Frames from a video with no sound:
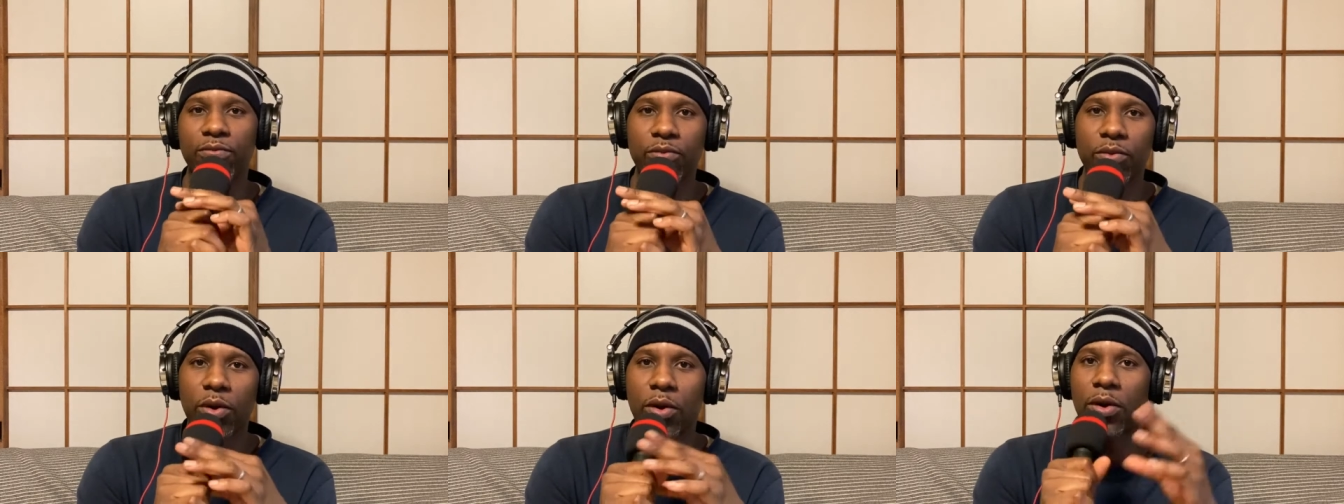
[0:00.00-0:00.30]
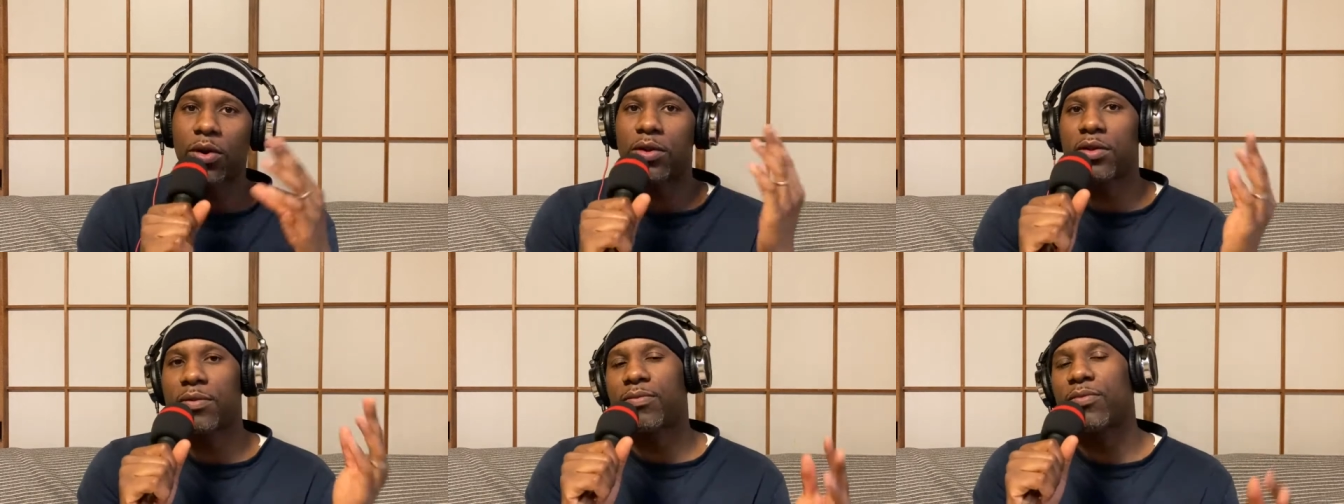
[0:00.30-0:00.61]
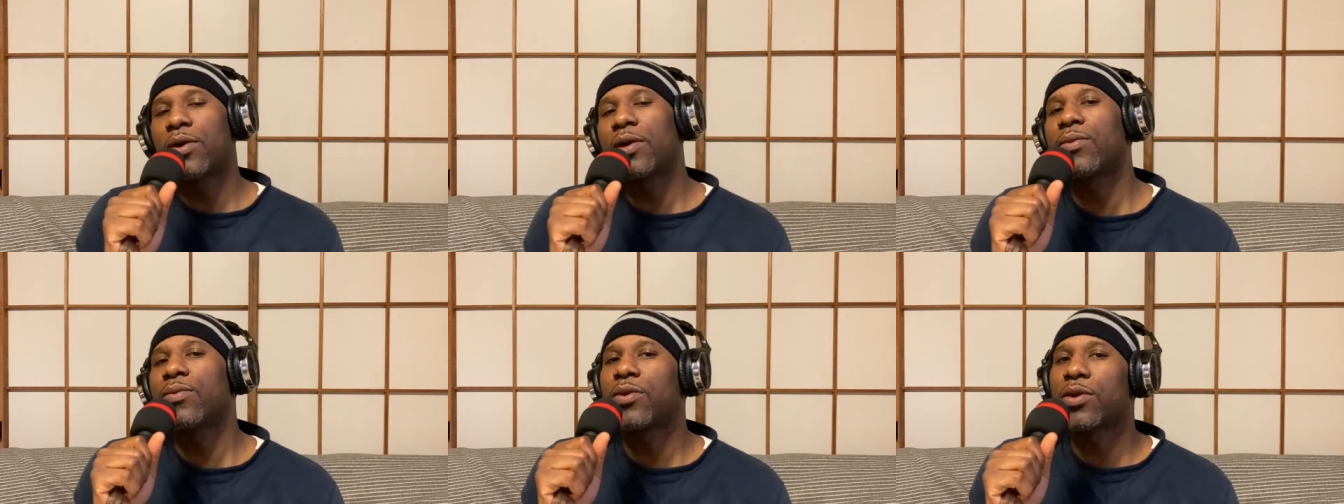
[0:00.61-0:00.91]
all the
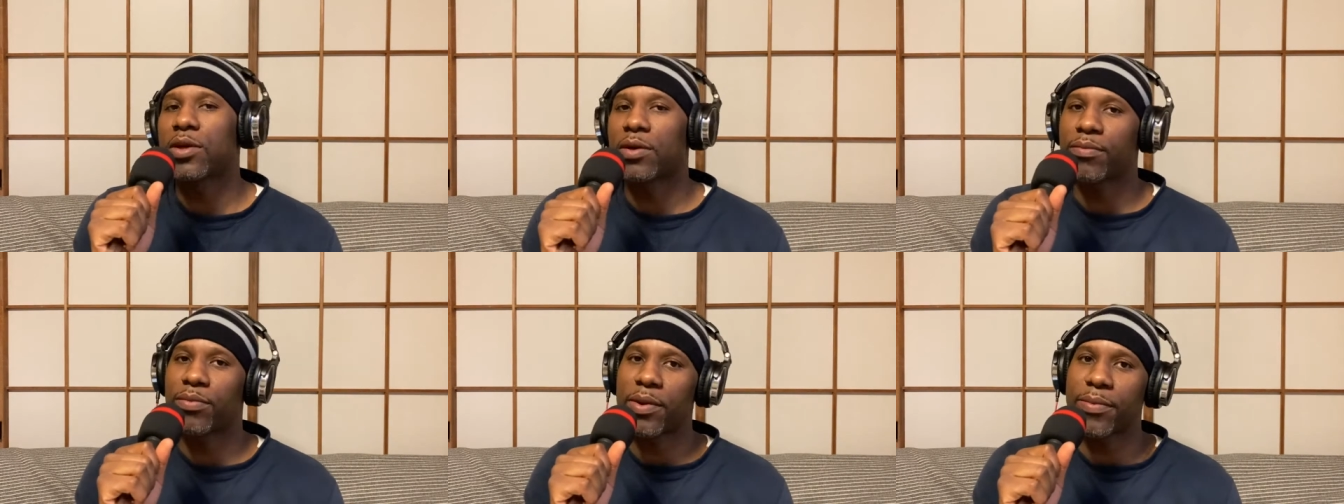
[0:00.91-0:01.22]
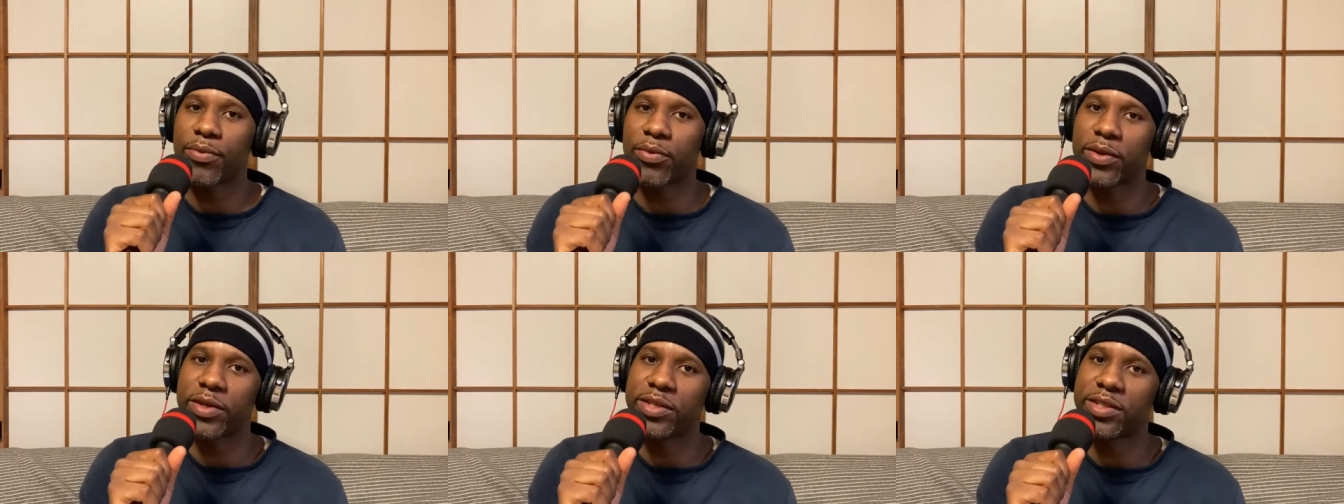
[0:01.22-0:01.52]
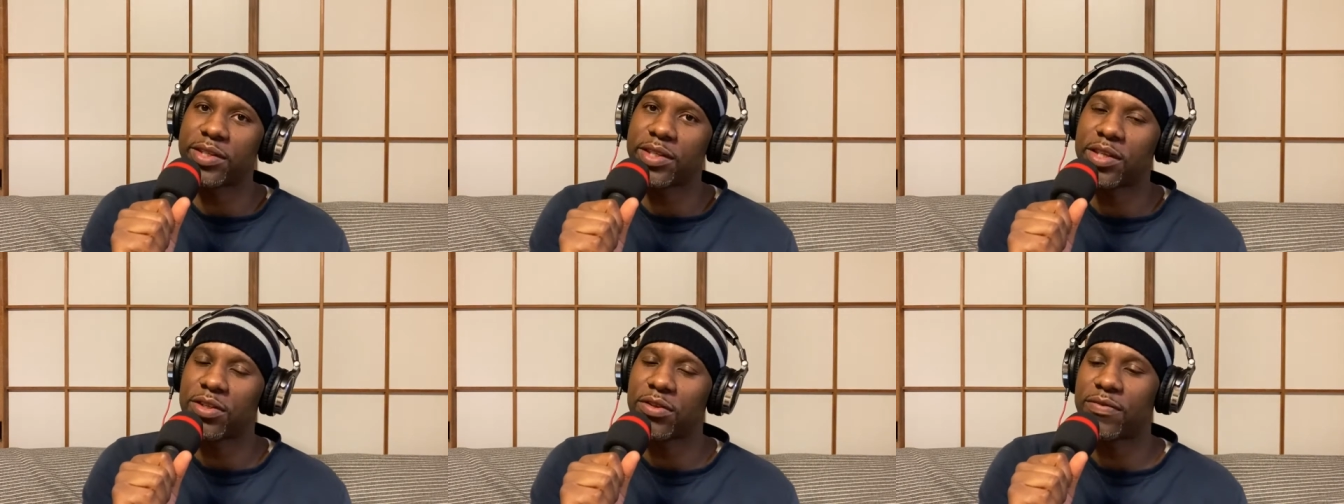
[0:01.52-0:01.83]
work and
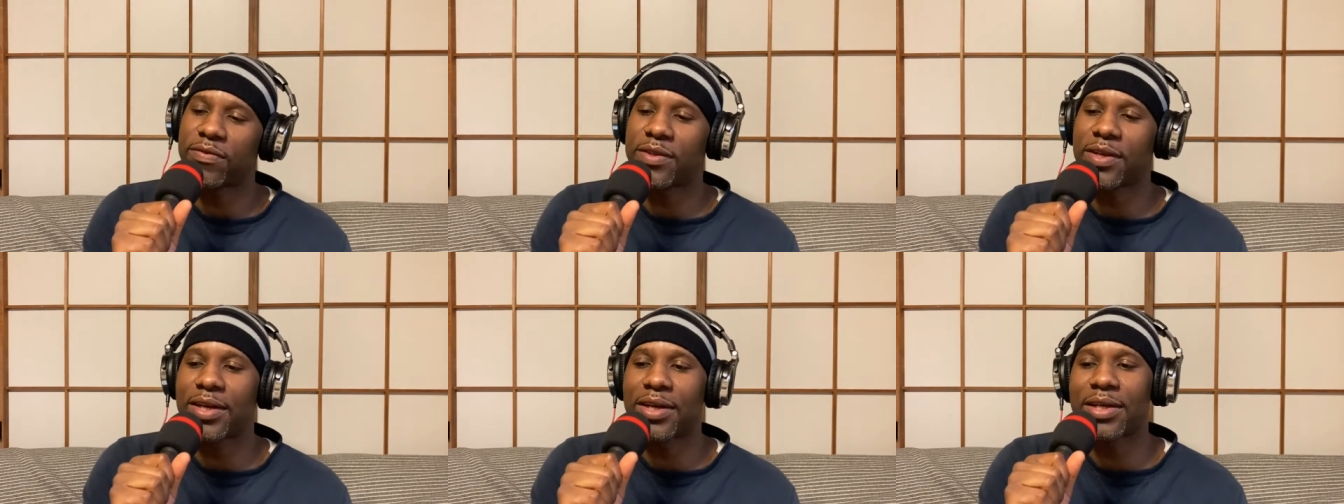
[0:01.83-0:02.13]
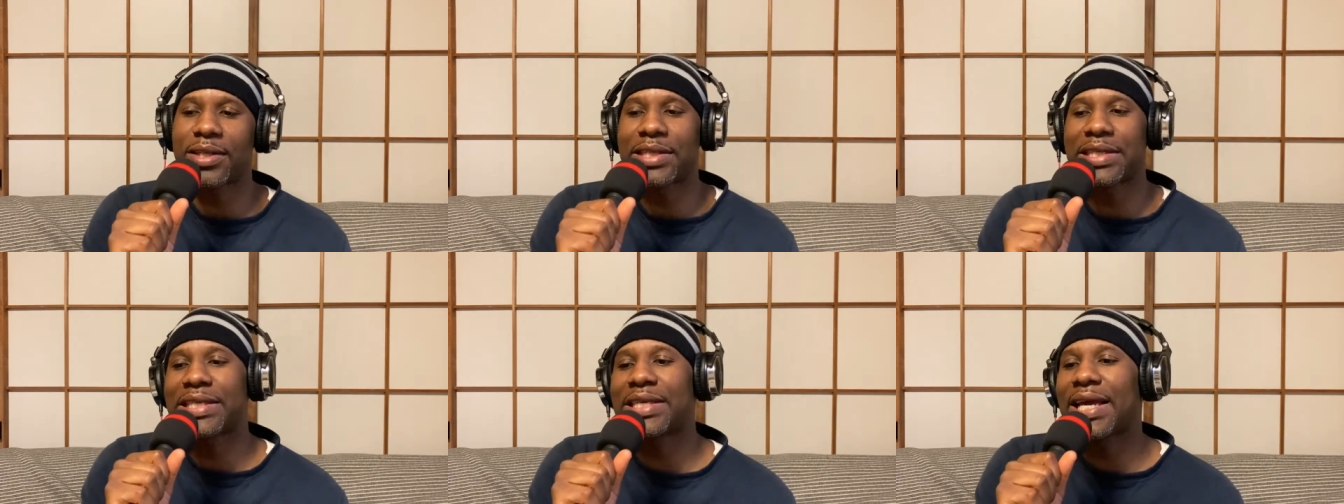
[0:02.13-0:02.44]
preparation that you've done.